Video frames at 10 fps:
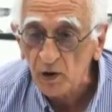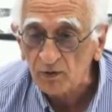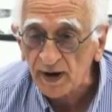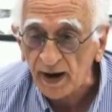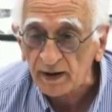
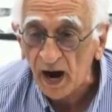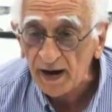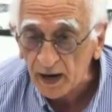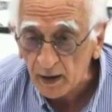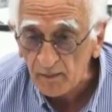should be
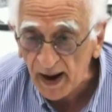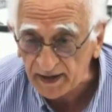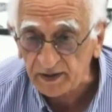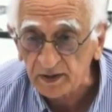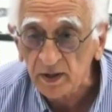looked at. I
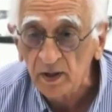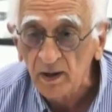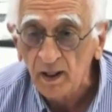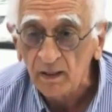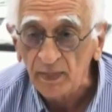
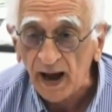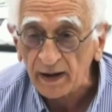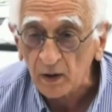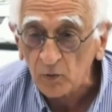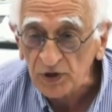recommend
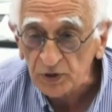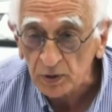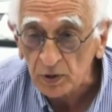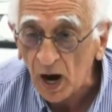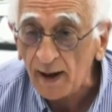that
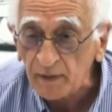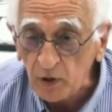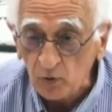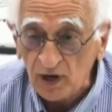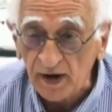
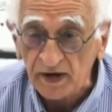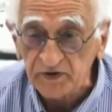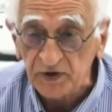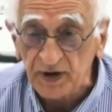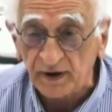I'm a
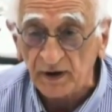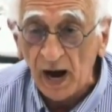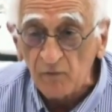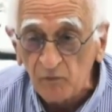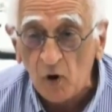nuclear
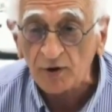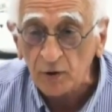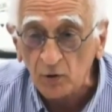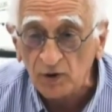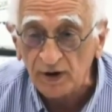engineer. I
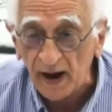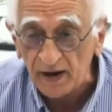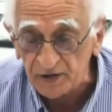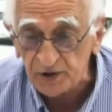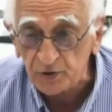want
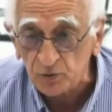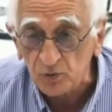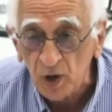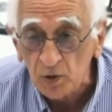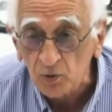nuclear
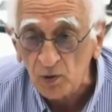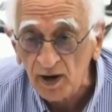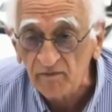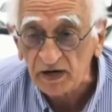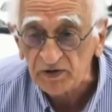energy
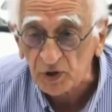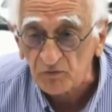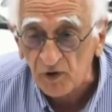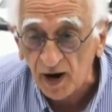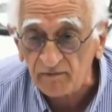to
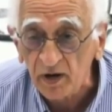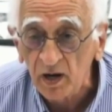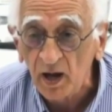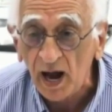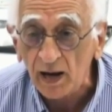live and
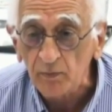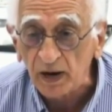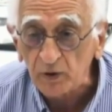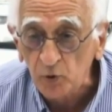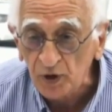survive,
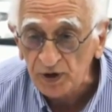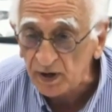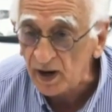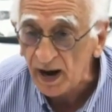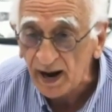
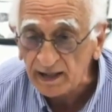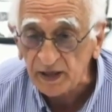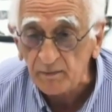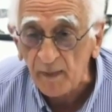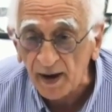but do it in
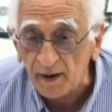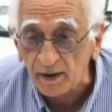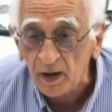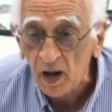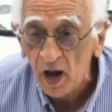a
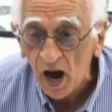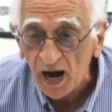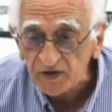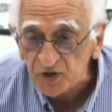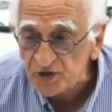healthy manner.
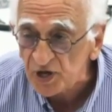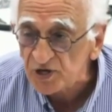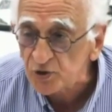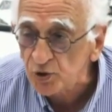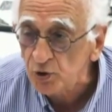I
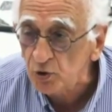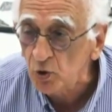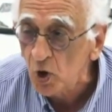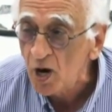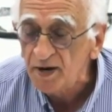
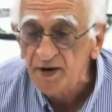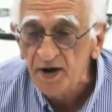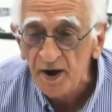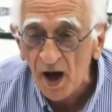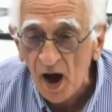suggest to you,
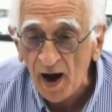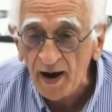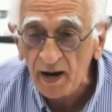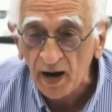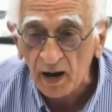
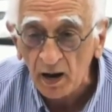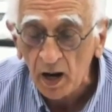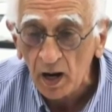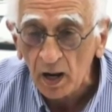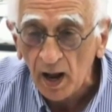deny
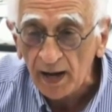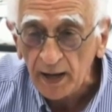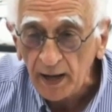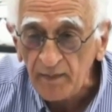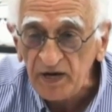
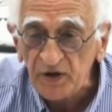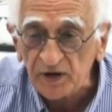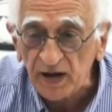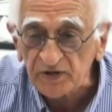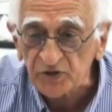an
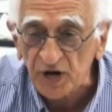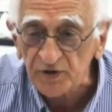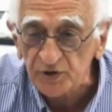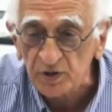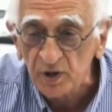
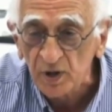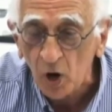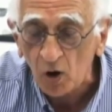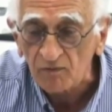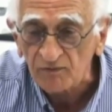immediate
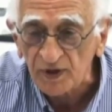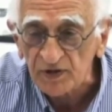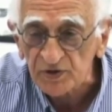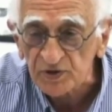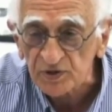extension
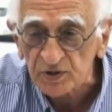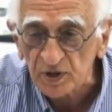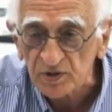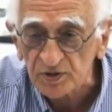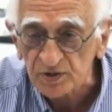of
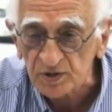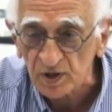this